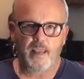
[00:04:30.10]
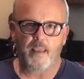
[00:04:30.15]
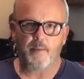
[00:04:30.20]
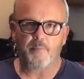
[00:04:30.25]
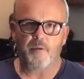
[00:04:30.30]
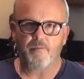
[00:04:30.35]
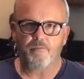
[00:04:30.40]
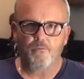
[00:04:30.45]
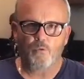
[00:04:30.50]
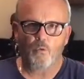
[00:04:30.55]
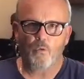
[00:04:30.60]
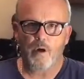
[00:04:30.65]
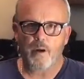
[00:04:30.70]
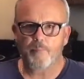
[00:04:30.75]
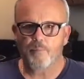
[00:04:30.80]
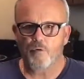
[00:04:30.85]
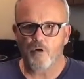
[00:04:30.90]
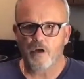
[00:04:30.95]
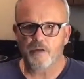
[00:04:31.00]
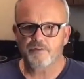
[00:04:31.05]
before I
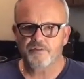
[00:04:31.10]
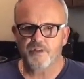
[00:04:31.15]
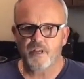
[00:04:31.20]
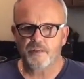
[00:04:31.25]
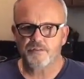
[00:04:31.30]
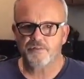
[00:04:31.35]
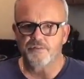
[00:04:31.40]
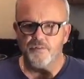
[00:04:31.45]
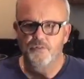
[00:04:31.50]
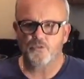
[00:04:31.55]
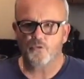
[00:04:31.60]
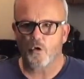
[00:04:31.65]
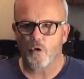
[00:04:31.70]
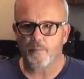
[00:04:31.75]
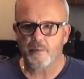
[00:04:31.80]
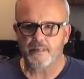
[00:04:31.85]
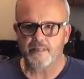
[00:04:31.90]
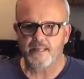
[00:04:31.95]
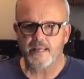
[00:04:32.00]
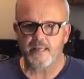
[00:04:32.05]
process the
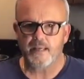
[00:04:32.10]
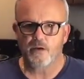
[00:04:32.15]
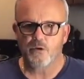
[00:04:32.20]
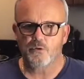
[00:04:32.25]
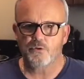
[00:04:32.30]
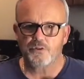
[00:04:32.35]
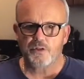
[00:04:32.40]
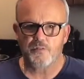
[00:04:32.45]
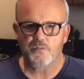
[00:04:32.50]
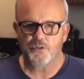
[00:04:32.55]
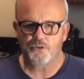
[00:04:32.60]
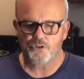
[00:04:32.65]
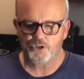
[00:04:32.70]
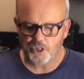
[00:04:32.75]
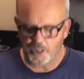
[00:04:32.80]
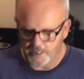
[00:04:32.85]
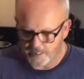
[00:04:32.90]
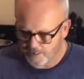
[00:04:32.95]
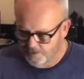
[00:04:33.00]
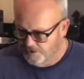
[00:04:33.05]
tomatillos and the
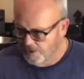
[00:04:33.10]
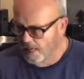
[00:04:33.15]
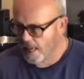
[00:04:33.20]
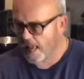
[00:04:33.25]
chilies,